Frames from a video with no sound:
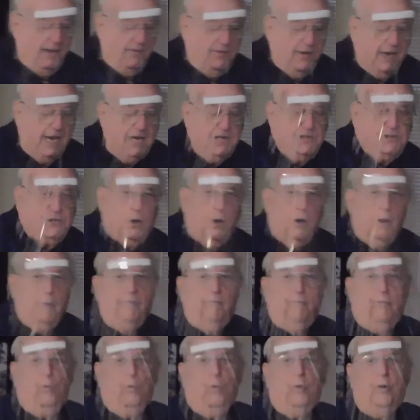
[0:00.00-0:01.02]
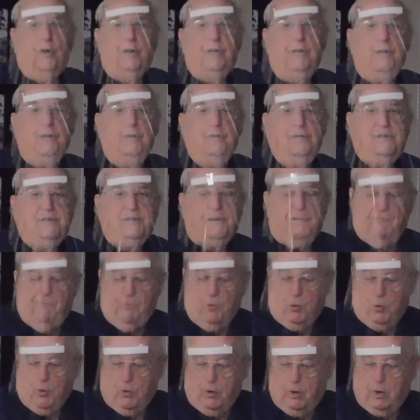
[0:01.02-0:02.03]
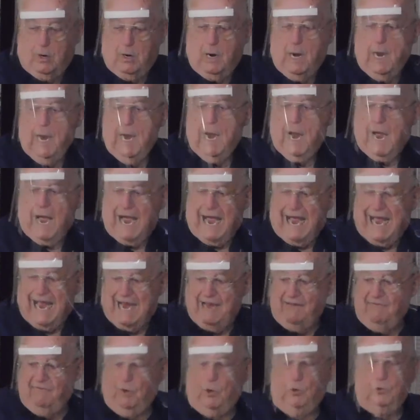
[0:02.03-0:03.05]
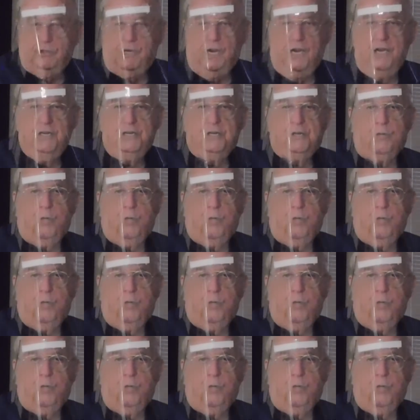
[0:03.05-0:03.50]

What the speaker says: These are for use for high voltage,